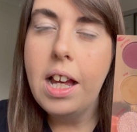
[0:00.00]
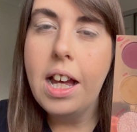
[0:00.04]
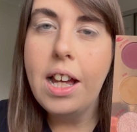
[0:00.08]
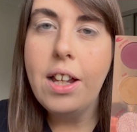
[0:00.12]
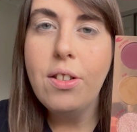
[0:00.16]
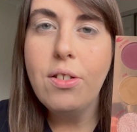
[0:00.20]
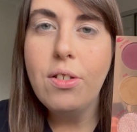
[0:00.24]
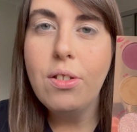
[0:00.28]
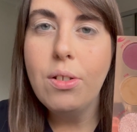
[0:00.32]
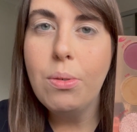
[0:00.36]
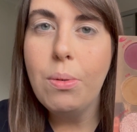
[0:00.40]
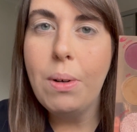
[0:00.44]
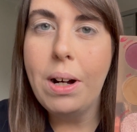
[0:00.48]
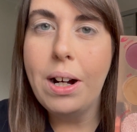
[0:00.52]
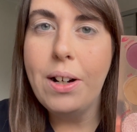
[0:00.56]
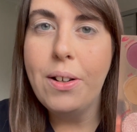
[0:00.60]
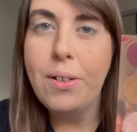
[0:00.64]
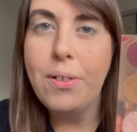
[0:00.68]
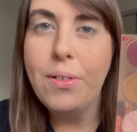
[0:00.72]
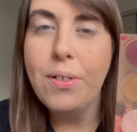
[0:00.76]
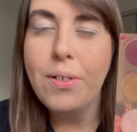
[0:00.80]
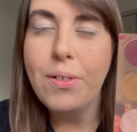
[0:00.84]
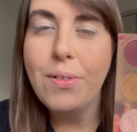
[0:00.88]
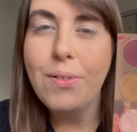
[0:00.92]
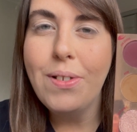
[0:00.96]
and
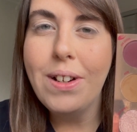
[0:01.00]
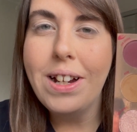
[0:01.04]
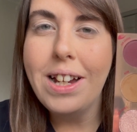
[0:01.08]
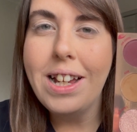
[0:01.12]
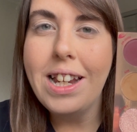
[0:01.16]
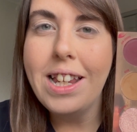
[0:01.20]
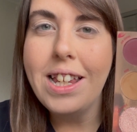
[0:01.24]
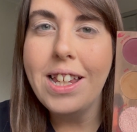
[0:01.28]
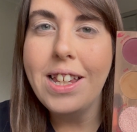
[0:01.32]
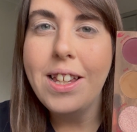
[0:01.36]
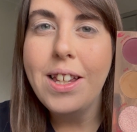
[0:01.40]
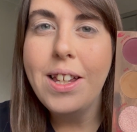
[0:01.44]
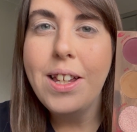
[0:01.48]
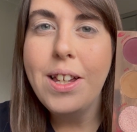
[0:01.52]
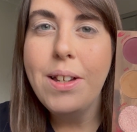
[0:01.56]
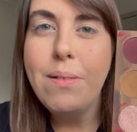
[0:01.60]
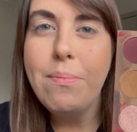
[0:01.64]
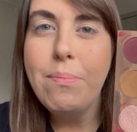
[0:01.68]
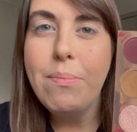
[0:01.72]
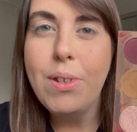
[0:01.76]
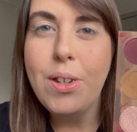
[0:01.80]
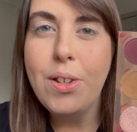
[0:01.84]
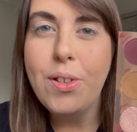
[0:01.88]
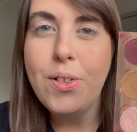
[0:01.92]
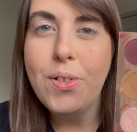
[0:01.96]
12 really
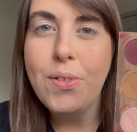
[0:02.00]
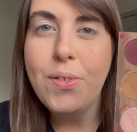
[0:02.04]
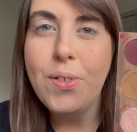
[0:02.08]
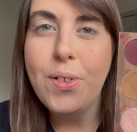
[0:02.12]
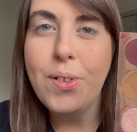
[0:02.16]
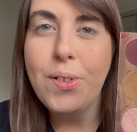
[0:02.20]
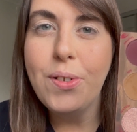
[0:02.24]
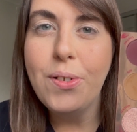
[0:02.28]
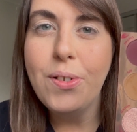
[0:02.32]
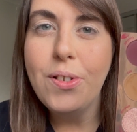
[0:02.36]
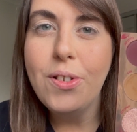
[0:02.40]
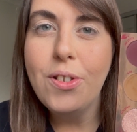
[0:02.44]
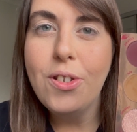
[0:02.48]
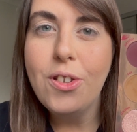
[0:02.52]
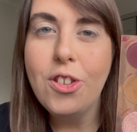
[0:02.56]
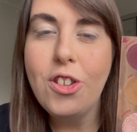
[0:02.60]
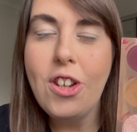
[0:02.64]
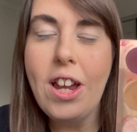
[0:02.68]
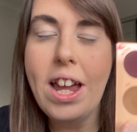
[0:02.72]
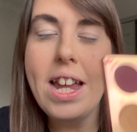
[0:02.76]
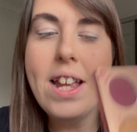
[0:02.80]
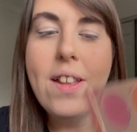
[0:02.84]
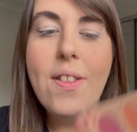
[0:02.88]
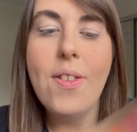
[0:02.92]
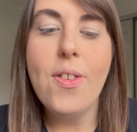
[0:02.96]
beautiful
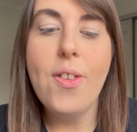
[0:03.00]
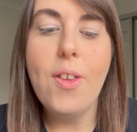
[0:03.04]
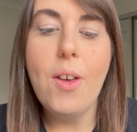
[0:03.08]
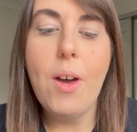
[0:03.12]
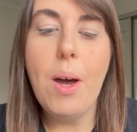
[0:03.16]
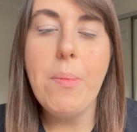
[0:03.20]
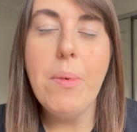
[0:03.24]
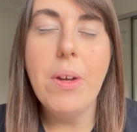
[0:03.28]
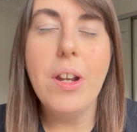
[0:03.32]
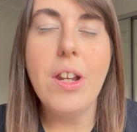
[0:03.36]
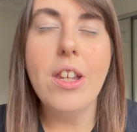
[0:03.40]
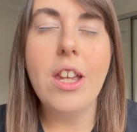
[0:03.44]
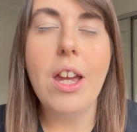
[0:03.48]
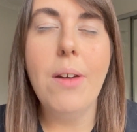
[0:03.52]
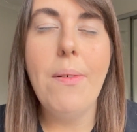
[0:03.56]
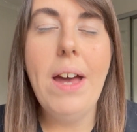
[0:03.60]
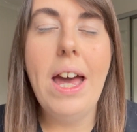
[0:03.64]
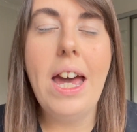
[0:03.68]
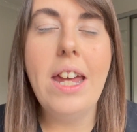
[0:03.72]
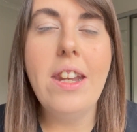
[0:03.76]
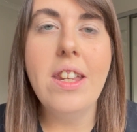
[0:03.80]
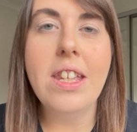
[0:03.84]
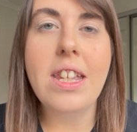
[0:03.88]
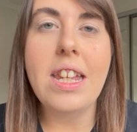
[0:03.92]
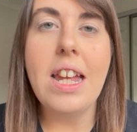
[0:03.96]
shades. So I'm going to go
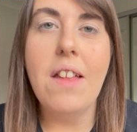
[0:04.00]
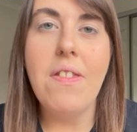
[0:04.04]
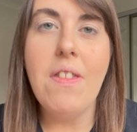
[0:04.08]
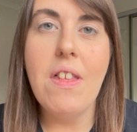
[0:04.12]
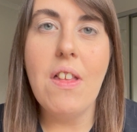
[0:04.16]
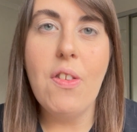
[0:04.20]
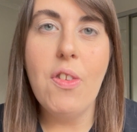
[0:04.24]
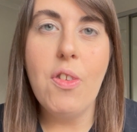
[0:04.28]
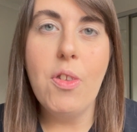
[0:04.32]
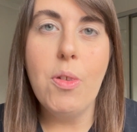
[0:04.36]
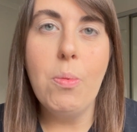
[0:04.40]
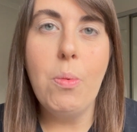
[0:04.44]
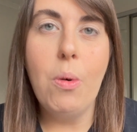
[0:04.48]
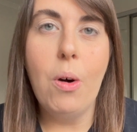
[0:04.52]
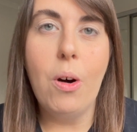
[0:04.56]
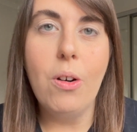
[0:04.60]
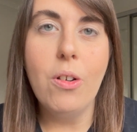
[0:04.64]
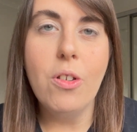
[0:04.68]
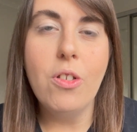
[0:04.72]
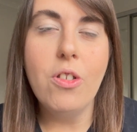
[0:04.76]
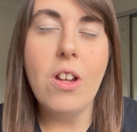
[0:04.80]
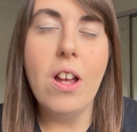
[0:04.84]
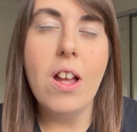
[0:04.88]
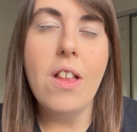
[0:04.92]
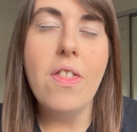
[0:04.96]
ahead and get these
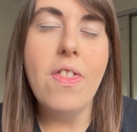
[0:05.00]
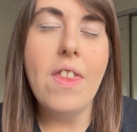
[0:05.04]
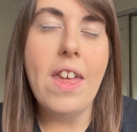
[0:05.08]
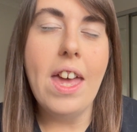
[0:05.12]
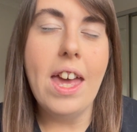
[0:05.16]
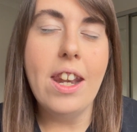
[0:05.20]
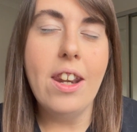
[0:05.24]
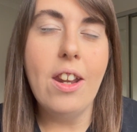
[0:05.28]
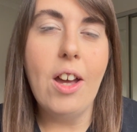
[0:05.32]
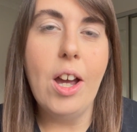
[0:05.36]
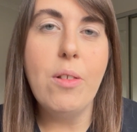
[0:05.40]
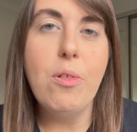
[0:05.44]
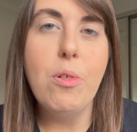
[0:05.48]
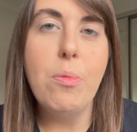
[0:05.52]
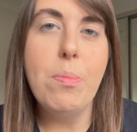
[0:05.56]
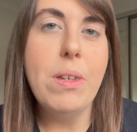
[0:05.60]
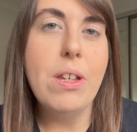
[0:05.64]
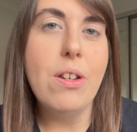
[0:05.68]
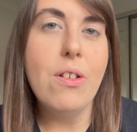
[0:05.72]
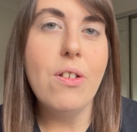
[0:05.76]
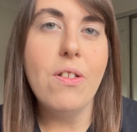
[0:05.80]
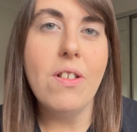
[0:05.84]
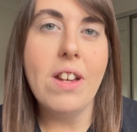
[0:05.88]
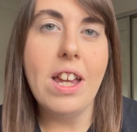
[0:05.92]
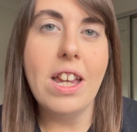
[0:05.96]
swatched, and then I will be
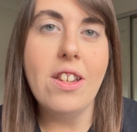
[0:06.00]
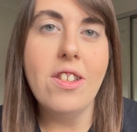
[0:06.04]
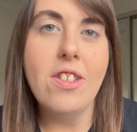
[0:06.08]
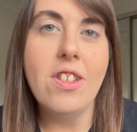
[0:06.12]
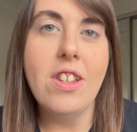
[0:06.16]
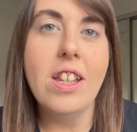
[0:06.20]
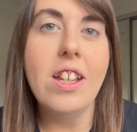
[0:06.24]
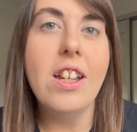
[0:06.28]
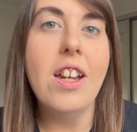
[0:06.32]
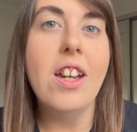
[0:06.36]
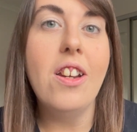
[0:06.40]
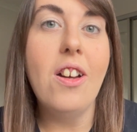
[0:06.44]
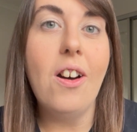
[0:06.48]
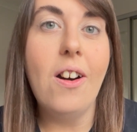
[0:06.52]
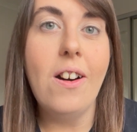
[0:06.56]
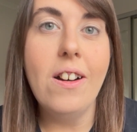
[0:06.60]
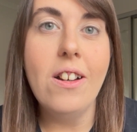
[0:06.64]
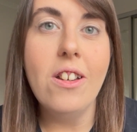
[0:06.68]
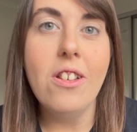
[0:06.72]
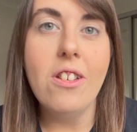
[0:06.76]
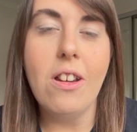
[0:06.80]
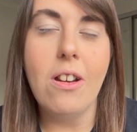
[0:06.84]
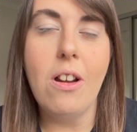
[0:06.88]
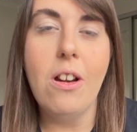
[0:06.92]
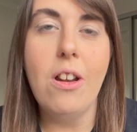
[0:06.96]
creating an
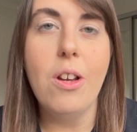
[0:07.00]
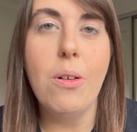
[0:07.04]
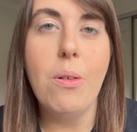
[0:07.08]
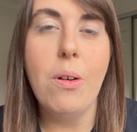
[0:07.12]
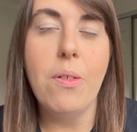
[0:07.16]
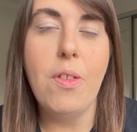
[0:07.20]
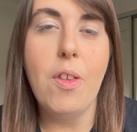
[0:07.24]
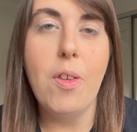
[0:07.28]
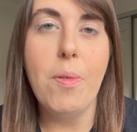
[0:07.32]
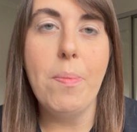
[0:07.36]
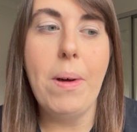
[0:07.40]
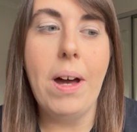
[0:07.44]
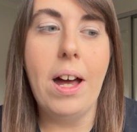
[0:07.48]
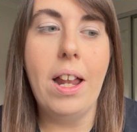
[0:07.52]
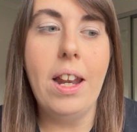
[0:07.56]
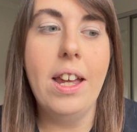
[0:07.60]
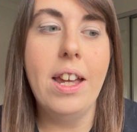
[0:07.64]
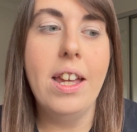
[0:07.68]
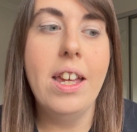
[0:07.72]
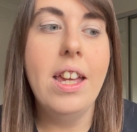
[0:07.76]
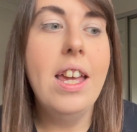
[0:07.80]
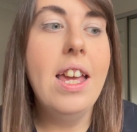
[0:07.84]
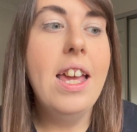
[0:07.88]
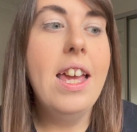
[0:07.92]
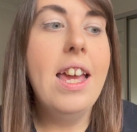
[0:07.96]
eyeshadow look with this
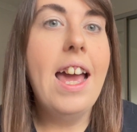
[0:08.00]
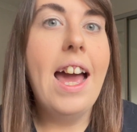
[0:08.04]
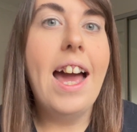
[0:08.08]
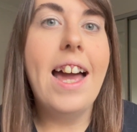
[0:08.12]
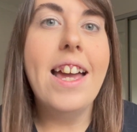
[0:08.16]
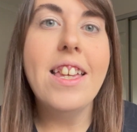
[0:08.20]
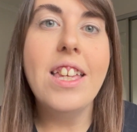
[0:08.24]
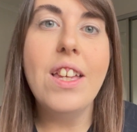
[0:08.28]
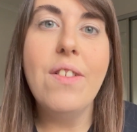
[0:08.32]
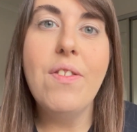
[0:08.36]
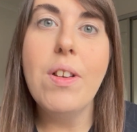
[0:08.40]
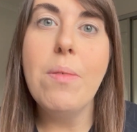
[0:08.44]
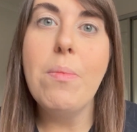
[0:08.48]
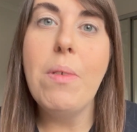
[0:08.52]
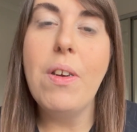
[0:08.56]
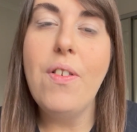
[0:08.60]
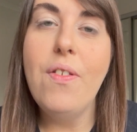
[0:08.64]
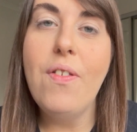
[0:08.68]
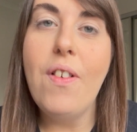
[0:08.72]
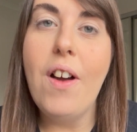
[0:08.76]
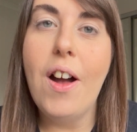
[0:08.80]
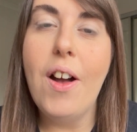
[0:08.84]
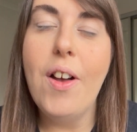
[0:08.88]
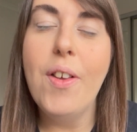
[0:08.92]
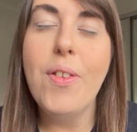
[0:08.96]
palette and giving my
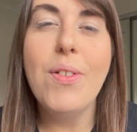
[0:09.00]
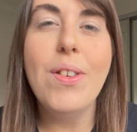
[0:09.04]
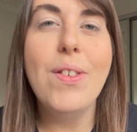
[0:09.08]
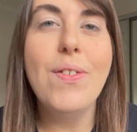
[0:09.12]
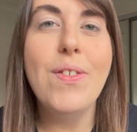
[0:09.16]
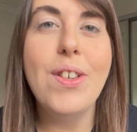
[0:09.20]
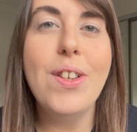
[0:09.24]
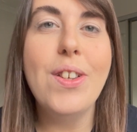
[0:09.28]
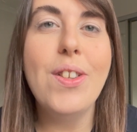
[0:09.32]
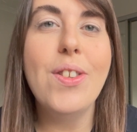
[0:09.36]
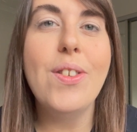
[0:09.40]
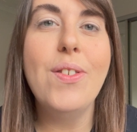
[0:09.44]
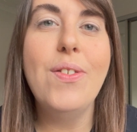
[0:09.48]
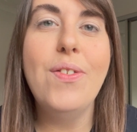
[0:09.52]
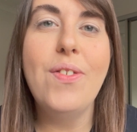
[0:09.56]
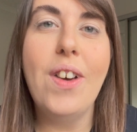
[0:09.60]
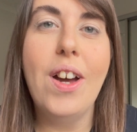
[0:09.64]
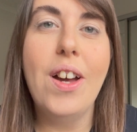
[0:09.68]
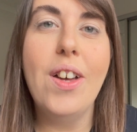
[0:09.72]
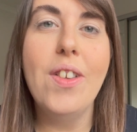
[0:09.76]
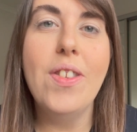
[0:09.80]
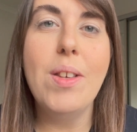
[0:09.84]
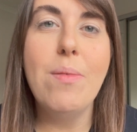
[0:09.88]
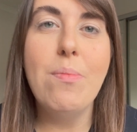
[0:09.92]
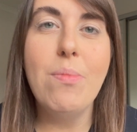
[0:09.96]
first reviews and
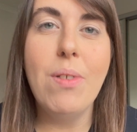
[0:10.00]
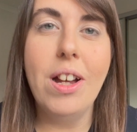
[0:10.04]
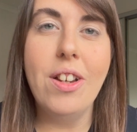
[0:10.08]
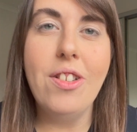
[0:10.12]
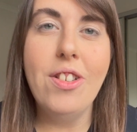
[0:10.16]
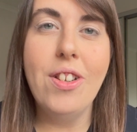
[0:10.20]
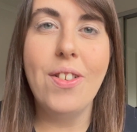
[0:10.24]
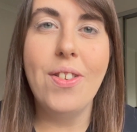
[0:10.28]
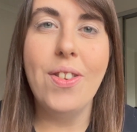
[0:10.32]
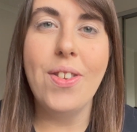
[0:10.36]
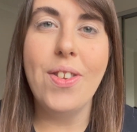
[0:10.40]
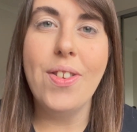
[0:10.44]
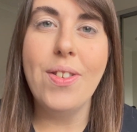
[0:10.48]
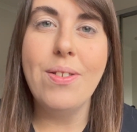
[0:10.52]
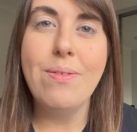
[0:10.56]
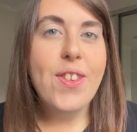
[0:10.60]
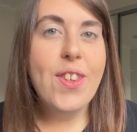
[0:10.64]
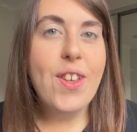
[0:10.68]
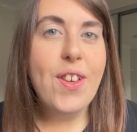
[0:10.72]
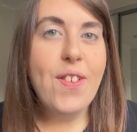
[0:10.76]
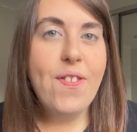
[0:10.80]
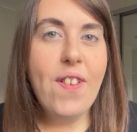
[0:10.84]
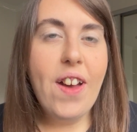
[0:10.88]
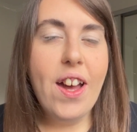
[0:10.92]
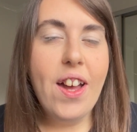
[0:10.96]
first impressions.
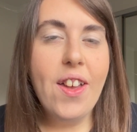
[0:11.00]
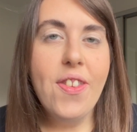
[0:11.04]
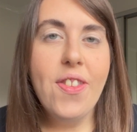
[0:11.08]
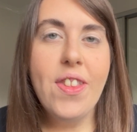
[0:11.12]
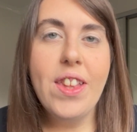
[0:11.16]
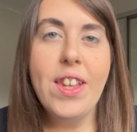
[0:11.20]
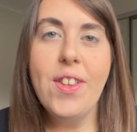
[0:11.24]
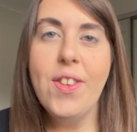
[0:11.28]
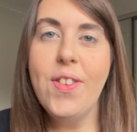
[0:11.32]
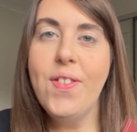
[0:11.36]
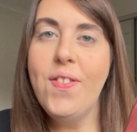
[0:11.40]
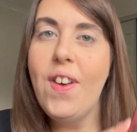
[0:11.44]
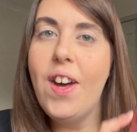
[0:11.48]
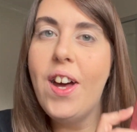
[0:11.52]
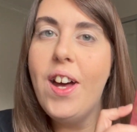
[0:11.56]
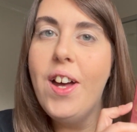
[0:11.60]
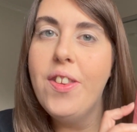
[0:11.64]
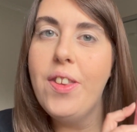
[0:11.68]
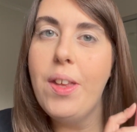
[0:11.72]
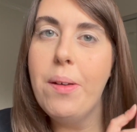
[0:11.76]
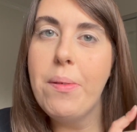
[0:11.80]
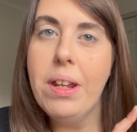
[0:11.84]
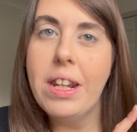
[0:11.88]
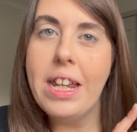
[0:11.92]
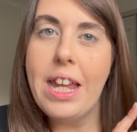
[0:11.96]
So first things
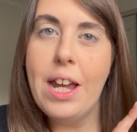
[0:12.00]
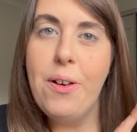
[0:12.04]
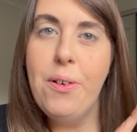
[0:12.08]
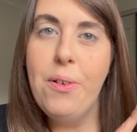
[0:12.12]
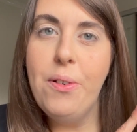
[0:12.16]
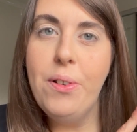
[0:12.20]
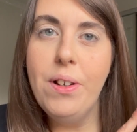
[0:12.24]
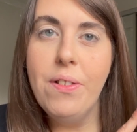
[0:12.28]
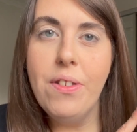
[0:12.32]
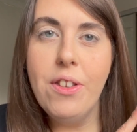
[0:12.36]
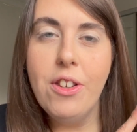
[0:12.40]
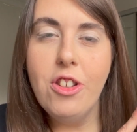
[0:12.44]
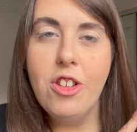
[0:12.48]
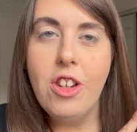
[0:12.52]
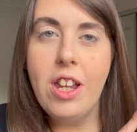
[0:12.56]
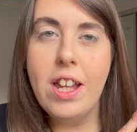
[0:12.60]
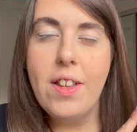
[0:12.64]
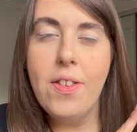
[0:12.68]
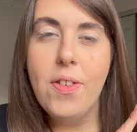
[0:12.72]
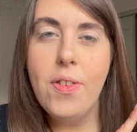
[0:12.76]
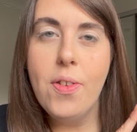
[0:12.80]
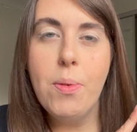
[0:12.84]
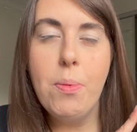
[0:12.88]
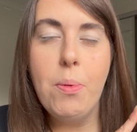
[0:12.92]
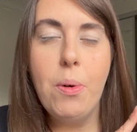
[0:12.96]
first, I'm going to get all of the
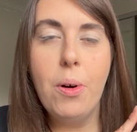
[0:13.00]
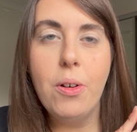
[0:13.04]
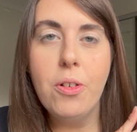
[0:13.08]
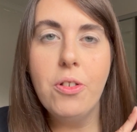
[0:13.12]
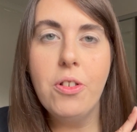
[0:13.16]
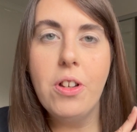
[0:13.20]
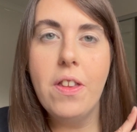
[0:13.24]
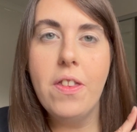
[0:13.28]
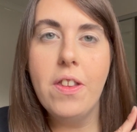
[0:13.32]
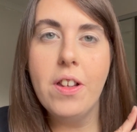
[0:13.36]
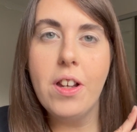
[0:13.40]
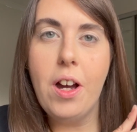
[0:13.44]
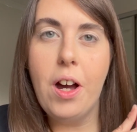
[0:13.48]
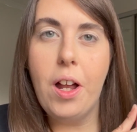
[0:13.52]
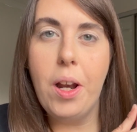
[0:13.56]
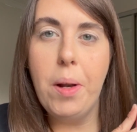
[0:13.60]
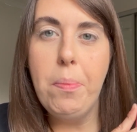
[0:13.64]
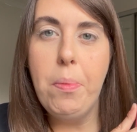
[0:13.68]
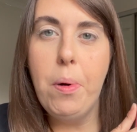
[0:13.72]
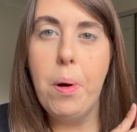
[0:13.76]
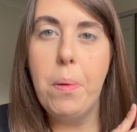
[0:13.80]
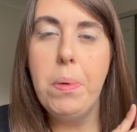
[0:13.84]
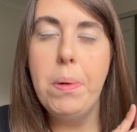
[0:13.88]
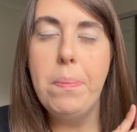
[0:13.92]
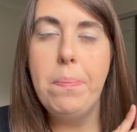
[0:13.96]
shades swatched in the
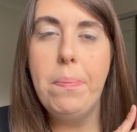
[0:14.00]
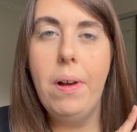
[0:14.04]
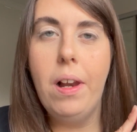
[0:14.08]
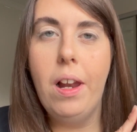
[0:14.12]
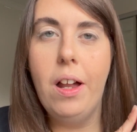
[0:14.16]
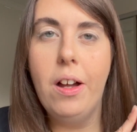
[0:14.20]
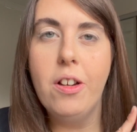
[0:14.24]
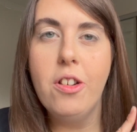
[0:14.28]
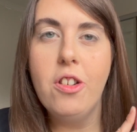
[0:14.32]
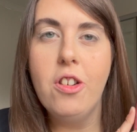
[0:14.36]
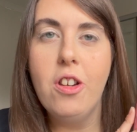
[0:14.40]
Colourpop Plush